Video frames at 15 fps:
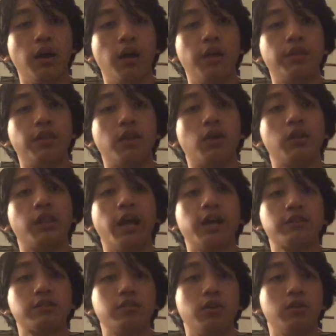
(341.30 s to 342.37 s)
And then our
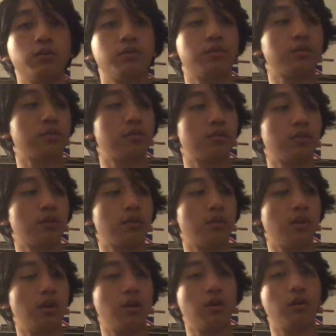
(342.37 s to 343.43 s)
last note,
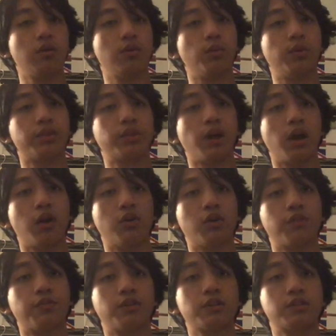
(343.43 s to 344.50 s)
with our
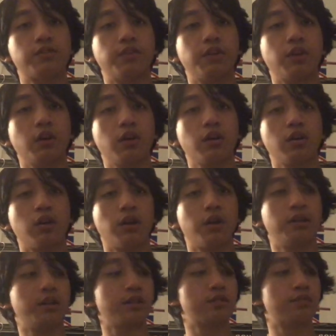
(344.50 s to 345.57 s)
first finger, our
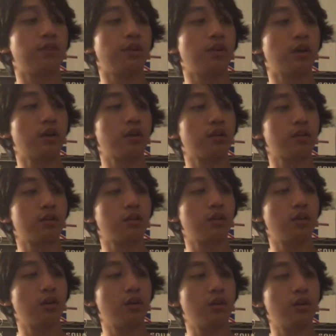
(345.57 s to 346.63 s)
index finger,
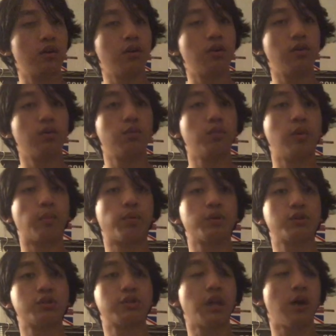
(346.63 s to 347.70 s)
we'll
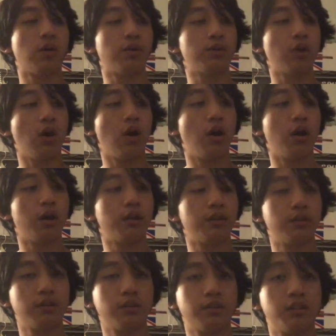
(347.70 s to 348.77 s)
push down
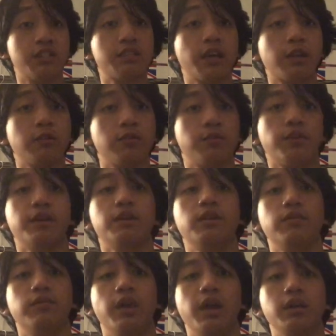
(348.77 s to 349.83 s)
on the 2nd fret
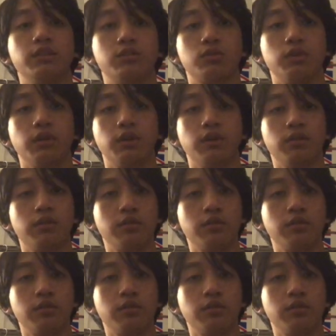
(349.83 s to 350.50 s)
of the A string.